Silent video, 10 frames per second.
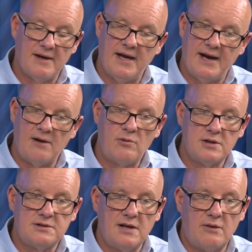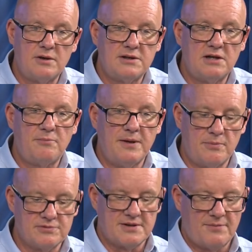And I want to tell
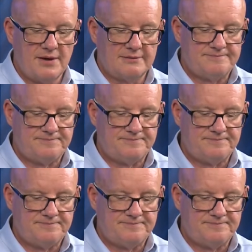people something.